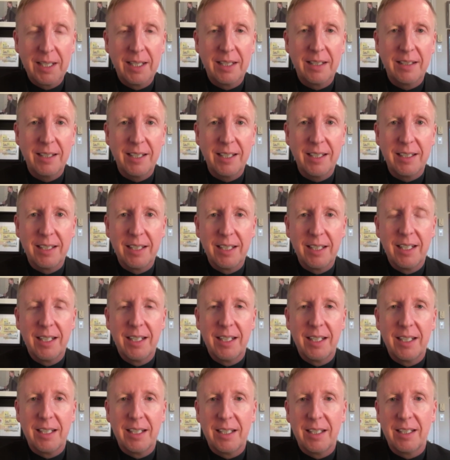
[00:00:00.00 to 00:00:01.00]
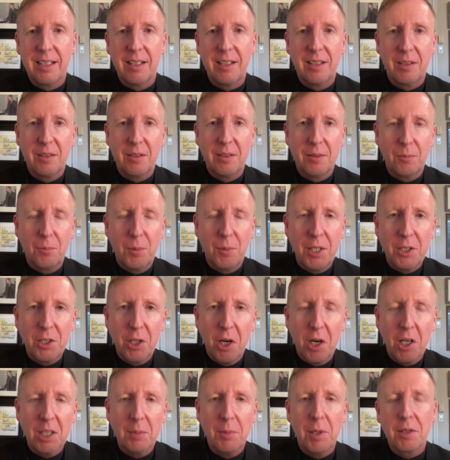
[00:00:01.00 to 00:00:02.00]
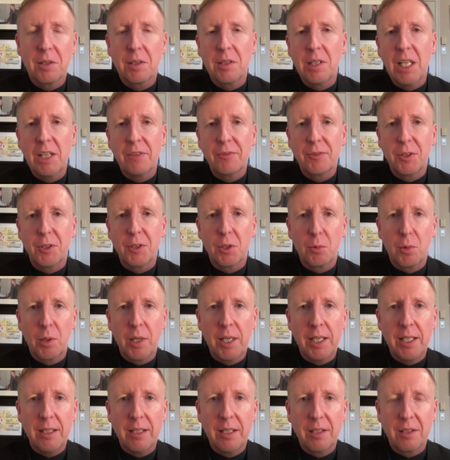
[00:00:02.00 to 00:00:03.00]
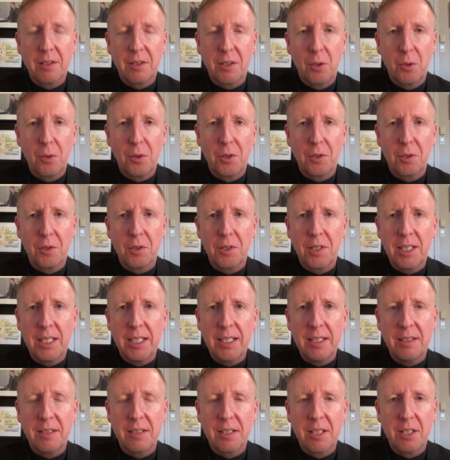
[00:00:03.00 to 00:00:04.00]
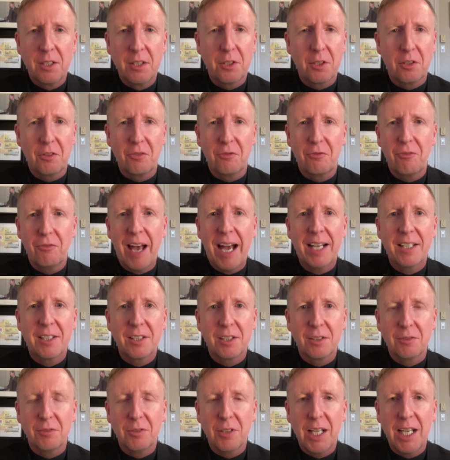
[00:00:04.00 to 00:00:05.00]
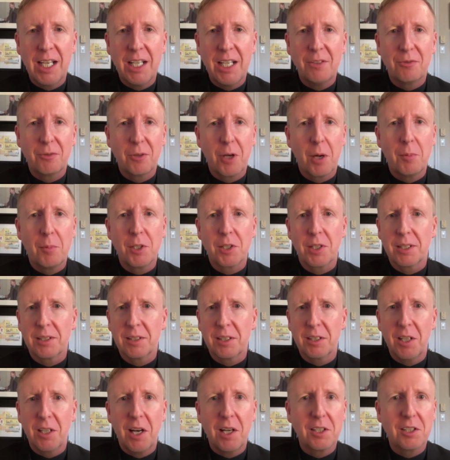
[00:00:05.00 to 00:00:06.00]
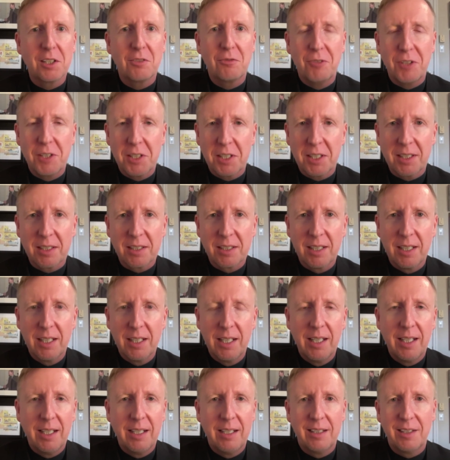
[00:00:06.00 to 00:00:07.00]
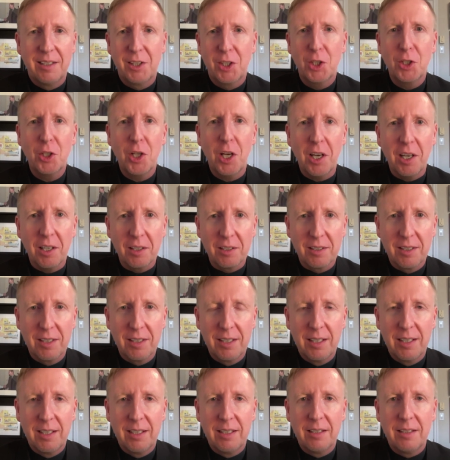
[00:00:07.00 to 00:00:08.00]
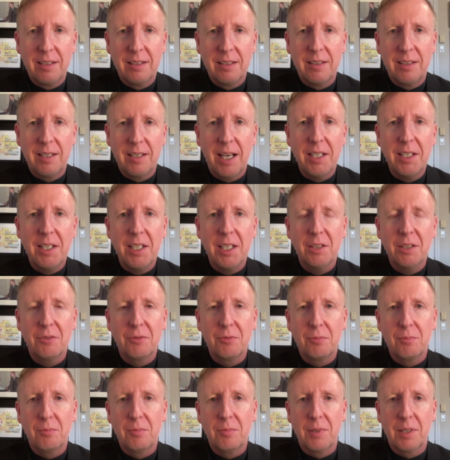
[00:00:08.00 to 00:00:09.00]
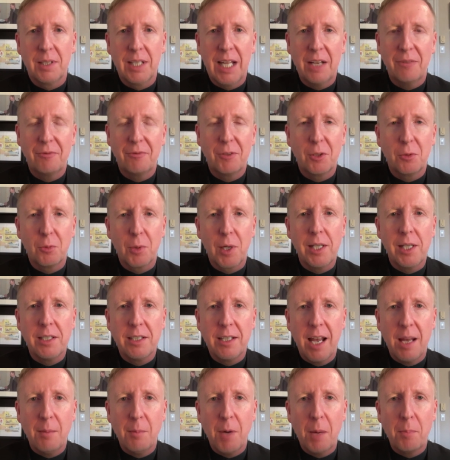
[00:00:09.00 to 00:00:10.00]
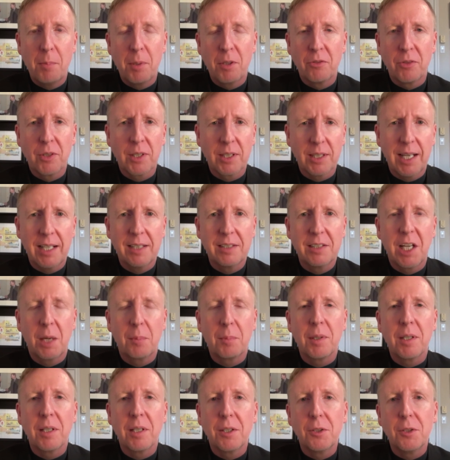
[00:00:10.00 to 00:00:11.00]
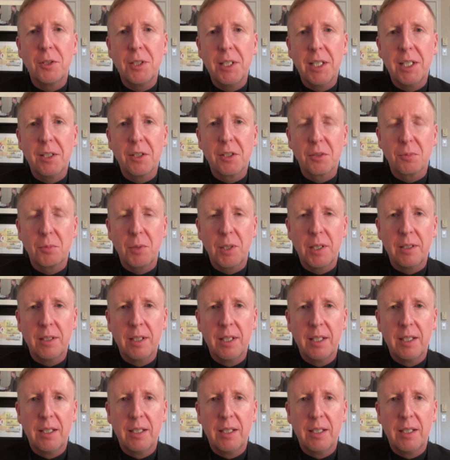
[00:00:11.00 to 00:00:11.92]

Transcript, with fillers: That we talk about the left and the right as though there's these sort of facts of life, almost like the laws of physics. They're not. The idea of left and right came up over the last couple of hundred years when